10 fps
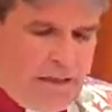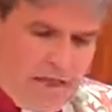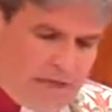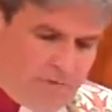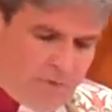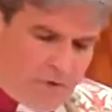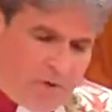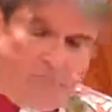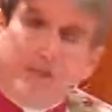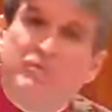And even when
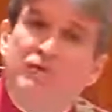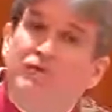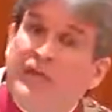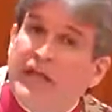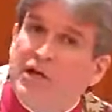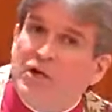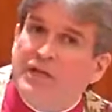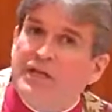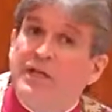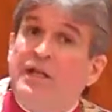the people fail
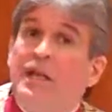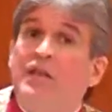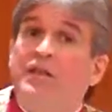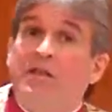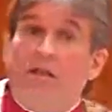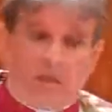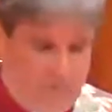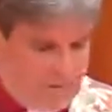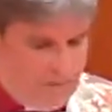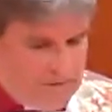in their
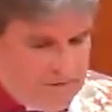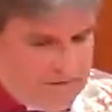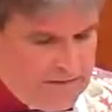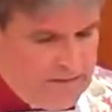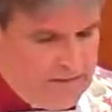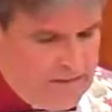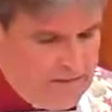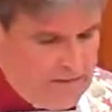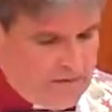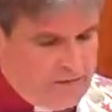commitment,
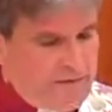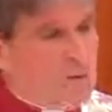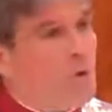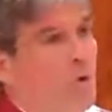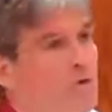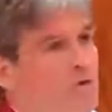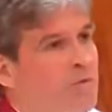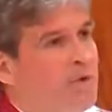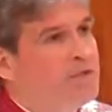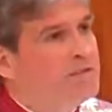the Lord
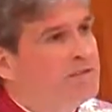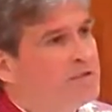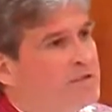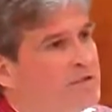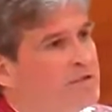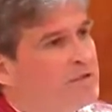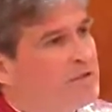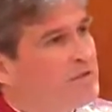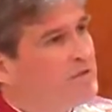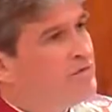remains
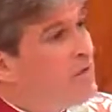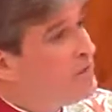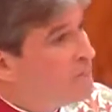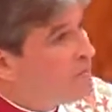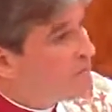faithful